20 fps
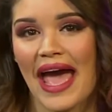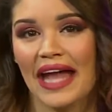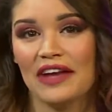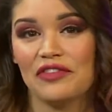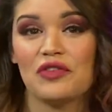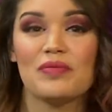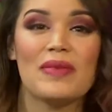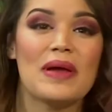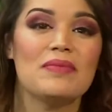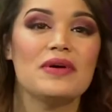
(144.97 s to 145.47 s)

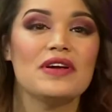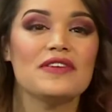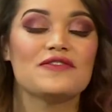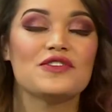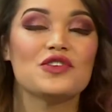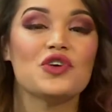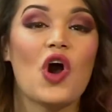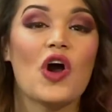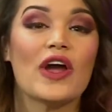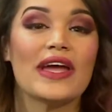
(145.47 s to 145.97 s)
And remember,
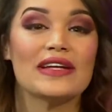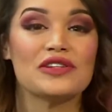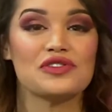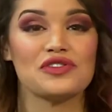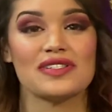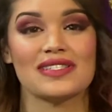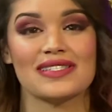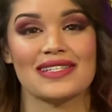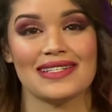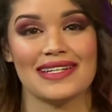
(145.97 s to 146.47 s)
if you are
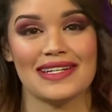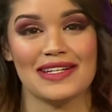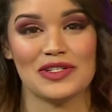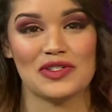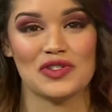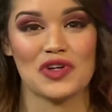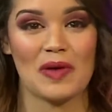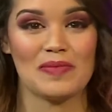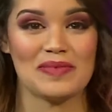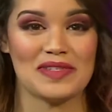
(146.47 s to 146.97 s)
interested in
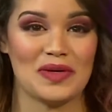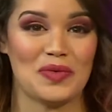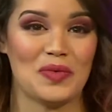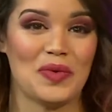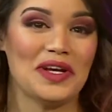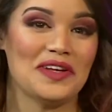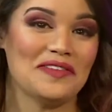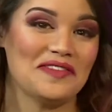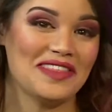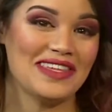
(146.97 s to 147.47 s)
adopting
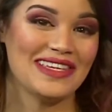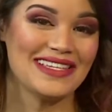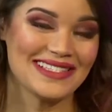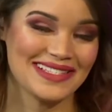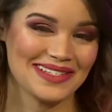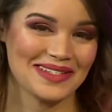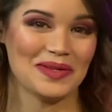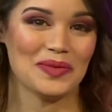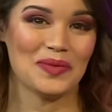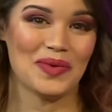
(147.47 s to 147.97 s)
one of
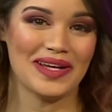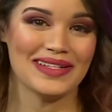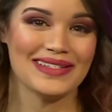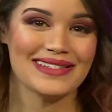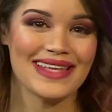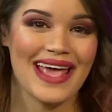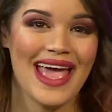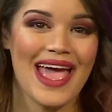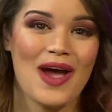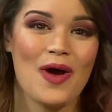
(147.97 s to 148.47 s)
these little
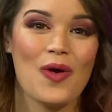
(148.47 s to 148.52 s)
ones